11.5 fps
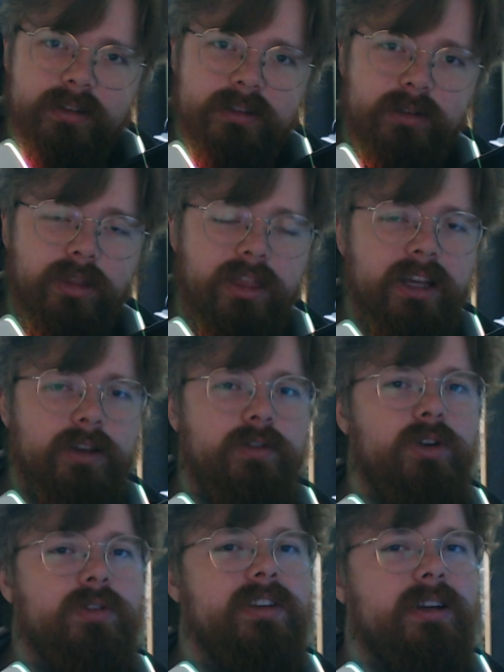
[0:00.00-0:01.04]
So thank you for
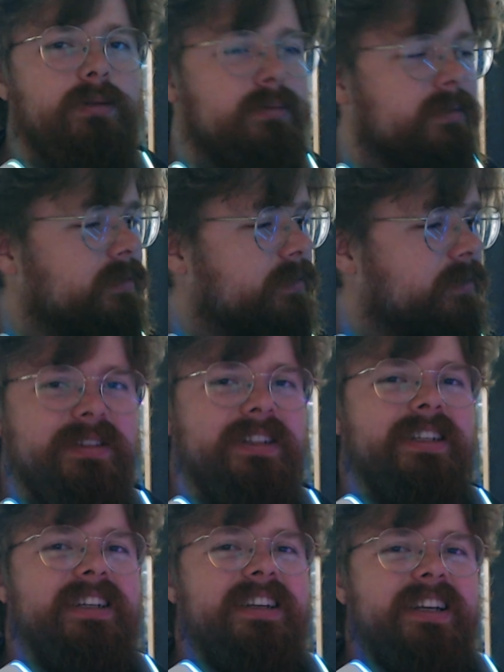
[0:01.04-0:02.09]
your time.
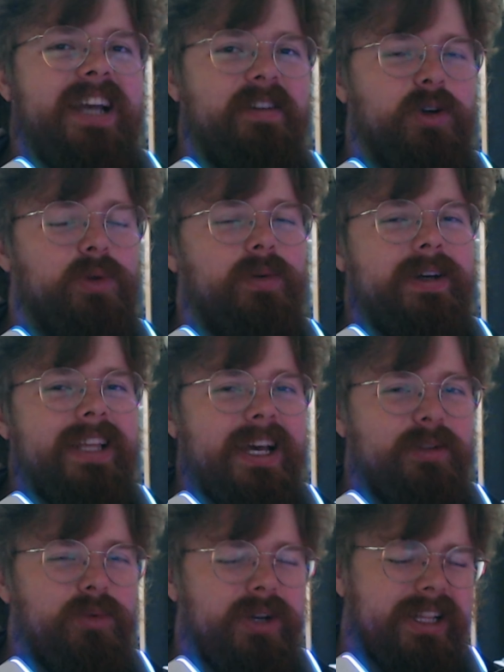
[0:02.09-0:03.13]
Have a good one
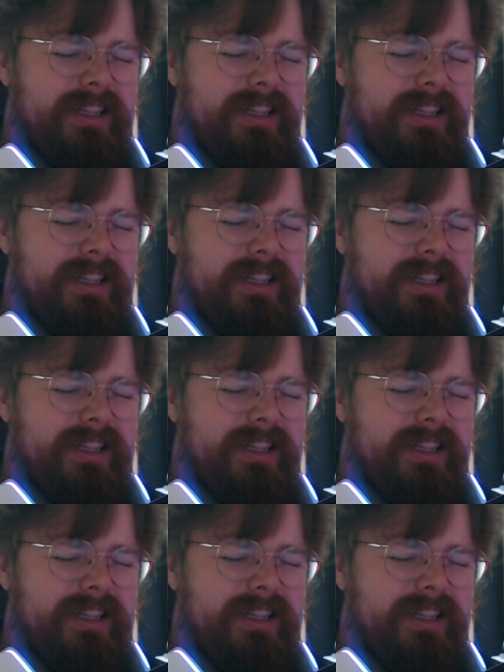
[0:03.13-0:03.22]
and we'll